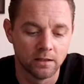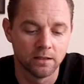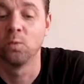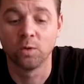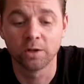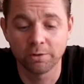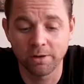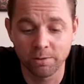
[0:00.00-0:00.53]

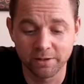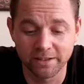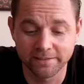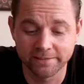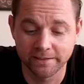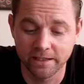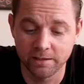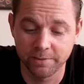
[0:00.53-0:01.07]
What do I want to
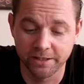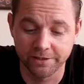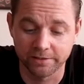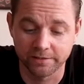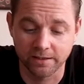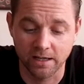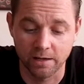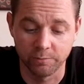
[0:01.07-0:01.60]
say about this
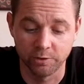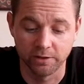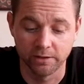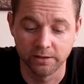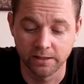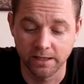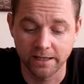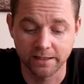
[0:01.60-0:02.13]
camera?
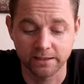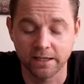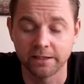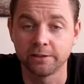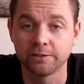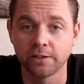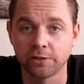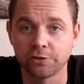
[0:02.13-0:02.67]
I kind
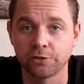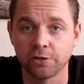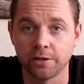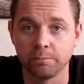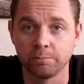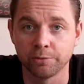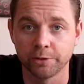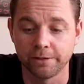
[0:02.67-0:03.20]
of touched on
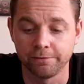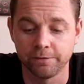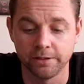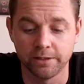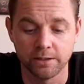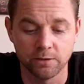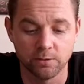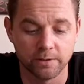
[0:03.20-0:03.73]
it
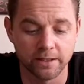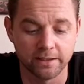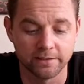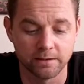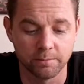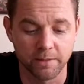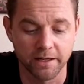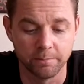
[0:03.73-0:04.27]
briefly when I
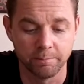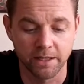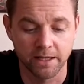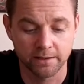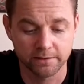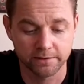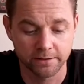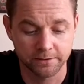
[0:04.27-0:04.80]
did my
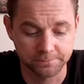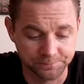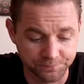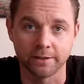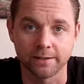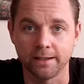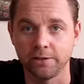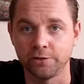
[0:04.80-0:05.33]
unboxing,
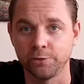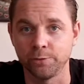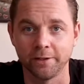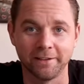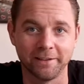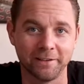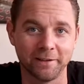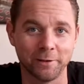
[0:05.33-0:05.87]
in case you ran
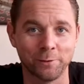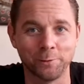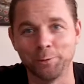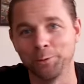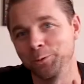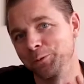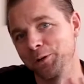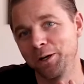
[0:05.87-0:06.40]
into the
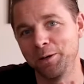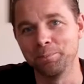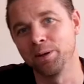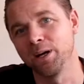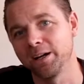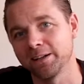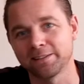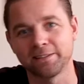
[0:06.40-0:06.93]
whole
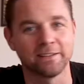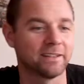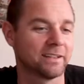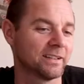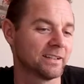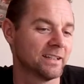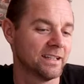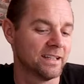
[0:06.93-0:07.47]

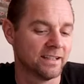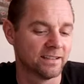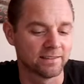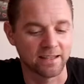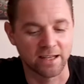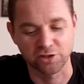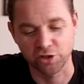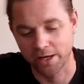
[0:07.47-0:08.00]
unboxing
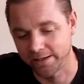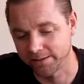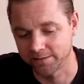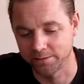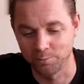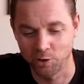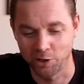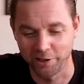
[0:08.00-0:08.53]
slash
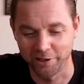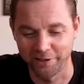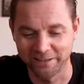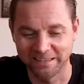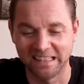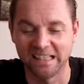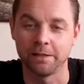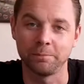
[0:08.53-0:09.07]
ASMR
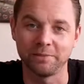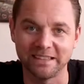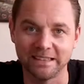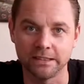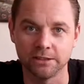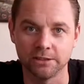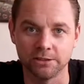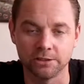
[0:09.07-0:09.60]
type
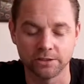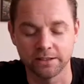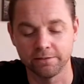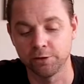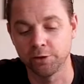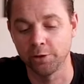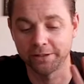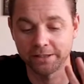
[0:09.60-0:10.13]
deal,
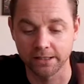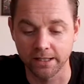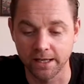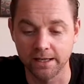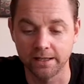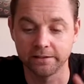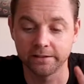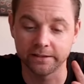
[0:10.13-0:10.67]
even though at the
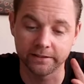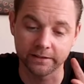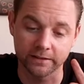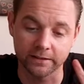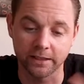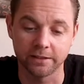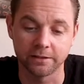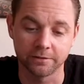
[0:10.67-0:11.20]
end I did
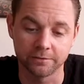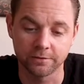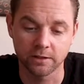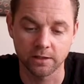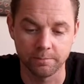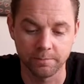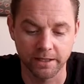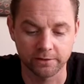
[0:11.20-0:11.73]
kind of
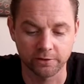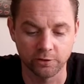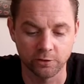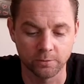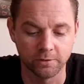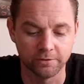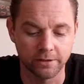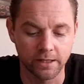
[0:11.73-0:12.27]
come back to
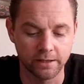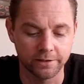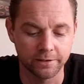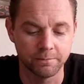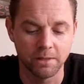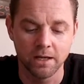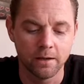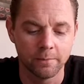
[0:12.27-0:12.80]
normal
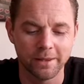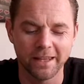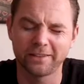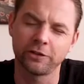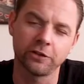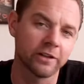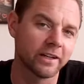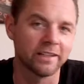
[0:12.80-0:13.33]
volume. That's
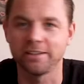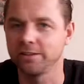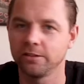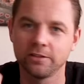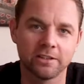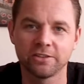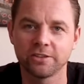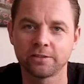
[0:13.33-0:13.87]
all right.
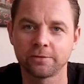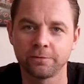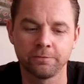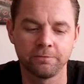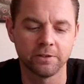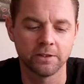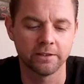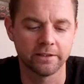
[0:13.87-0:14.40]
You could just
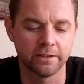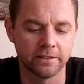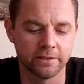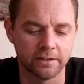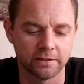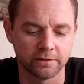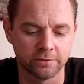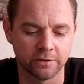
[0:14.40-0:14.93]
fill it in
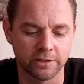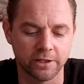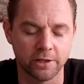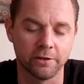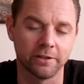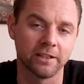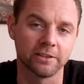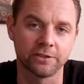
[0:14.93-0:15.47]
this video
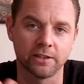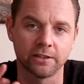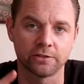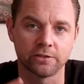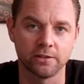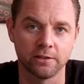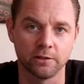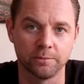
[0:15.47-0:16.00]
and I'll touch
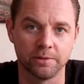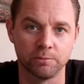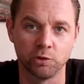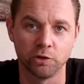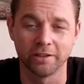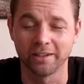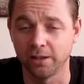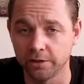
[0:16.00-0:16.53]
a little bit
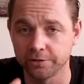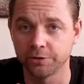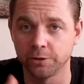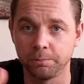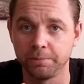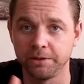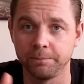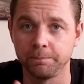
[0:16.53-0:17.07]
more, and I'll also
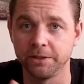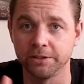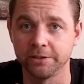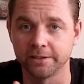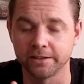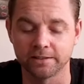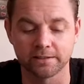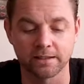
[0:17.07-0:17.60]
be
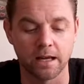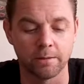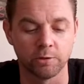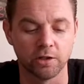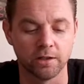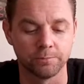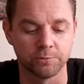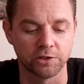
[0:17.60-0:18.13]
building this
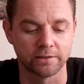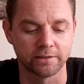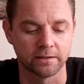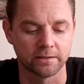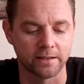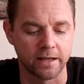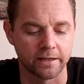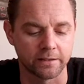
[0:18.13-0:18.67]
camera up just a
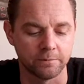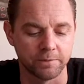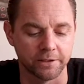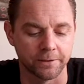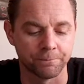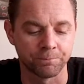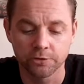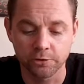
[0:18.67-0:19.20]
tiny
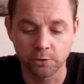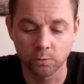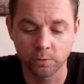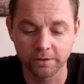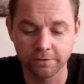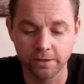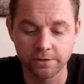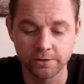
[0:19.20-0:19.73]
bit. So what
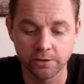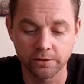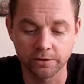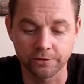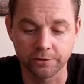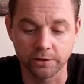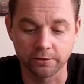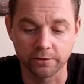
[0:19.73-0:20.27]
have I
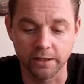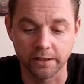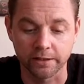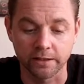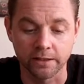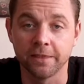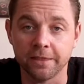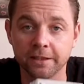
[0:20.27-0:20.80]
noticed already?
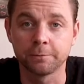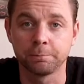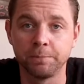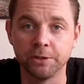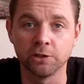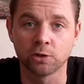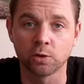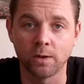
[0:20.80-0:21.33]
This
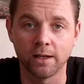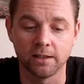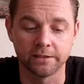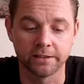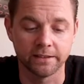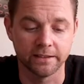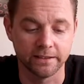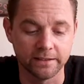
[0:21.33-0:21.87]
build
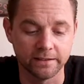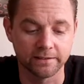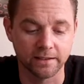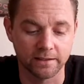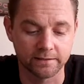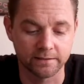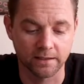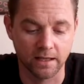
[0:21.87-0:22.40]
quality is
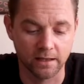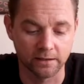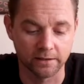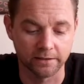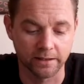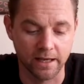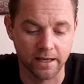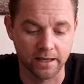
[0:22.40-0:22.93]
as
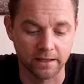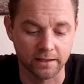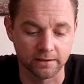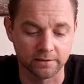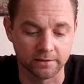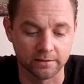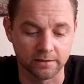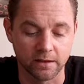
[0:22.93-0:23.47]
solid
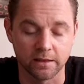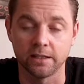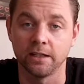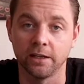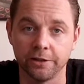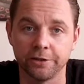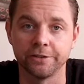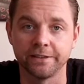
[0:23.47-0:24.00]
as the
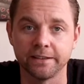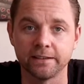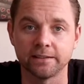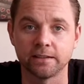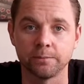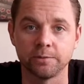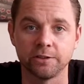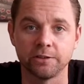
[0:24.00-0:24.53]
other
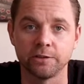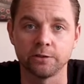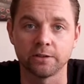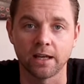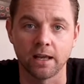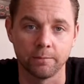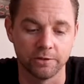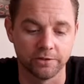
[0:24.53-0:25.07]
DSMC2
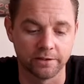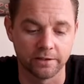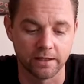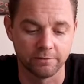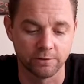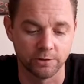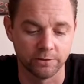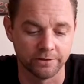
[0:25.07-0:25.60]
cameras that
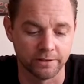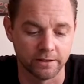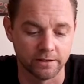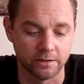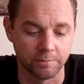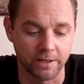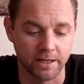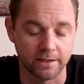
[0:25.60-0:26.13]
I've used in
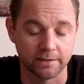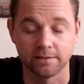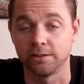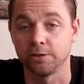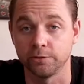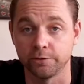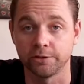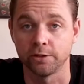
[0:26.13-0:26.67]
the past and
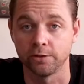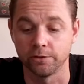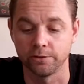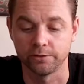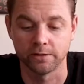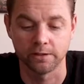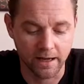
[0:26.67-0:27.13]
used to own.